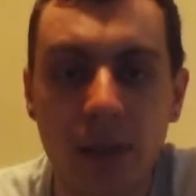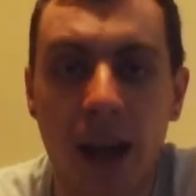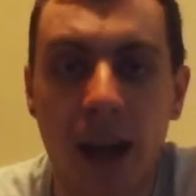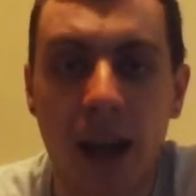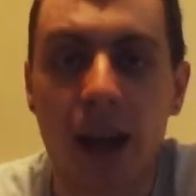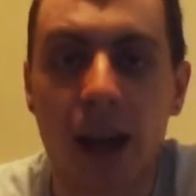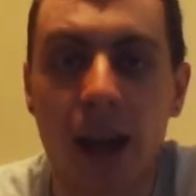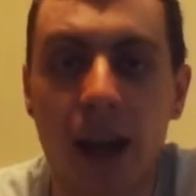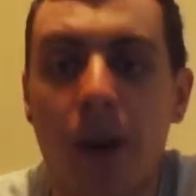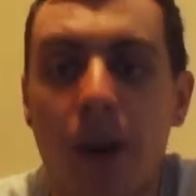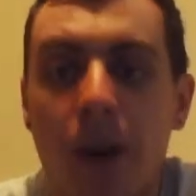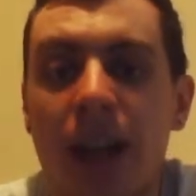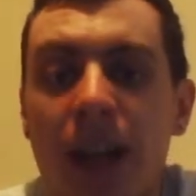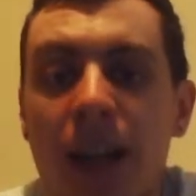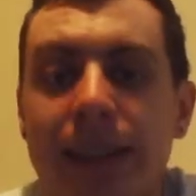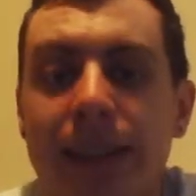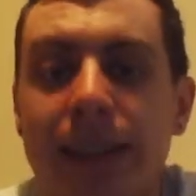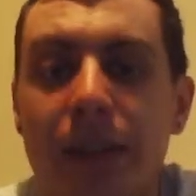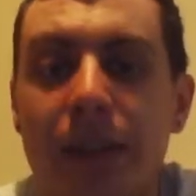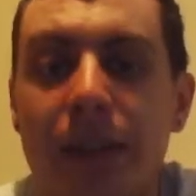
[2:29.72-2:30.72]
and I woke up
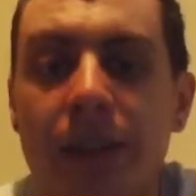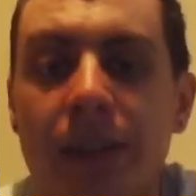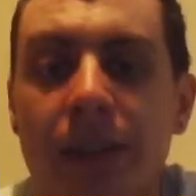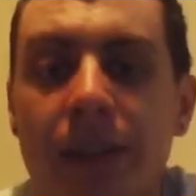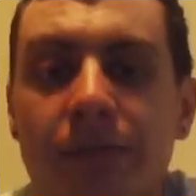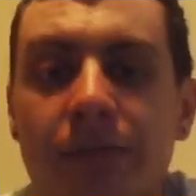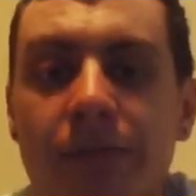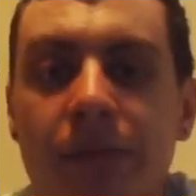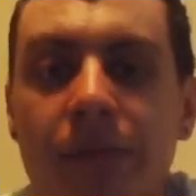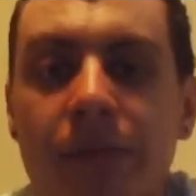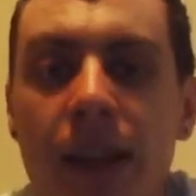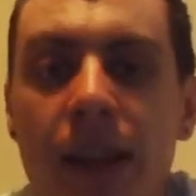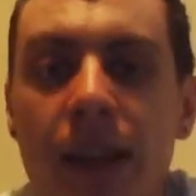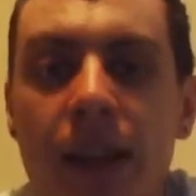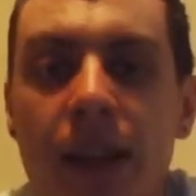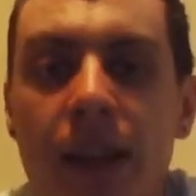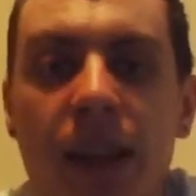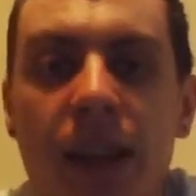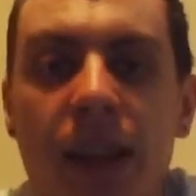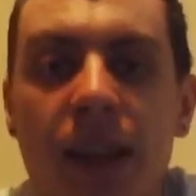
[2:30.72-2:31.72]
at 7,
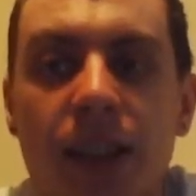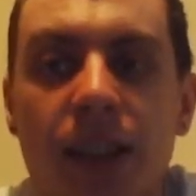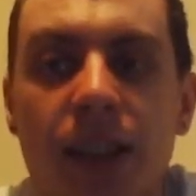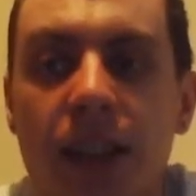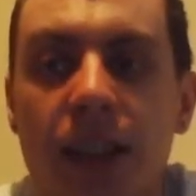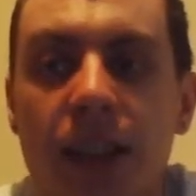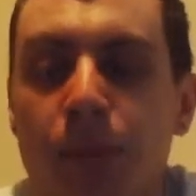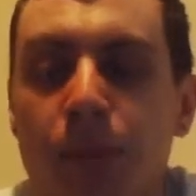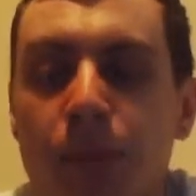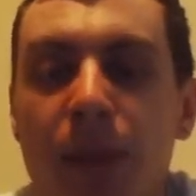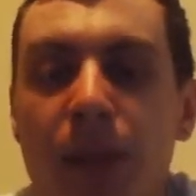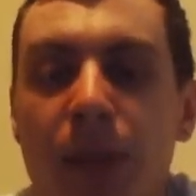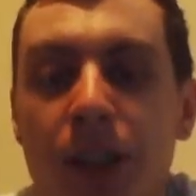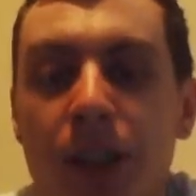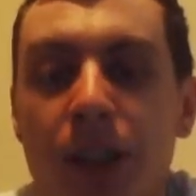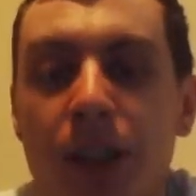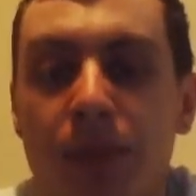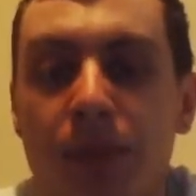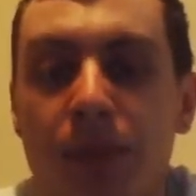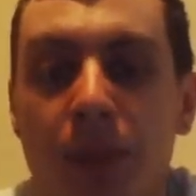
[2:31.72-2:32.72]
so that's pretty much